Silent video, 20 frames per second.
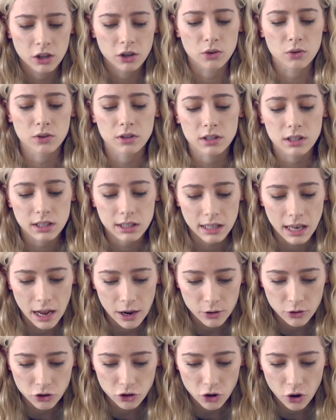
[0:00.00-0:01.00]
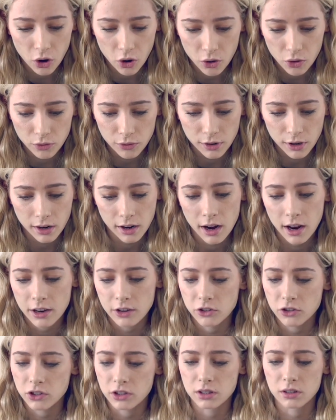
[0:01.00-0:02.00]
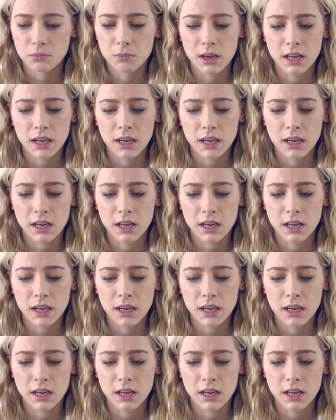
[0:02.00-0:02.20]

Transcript: You can slouch over and just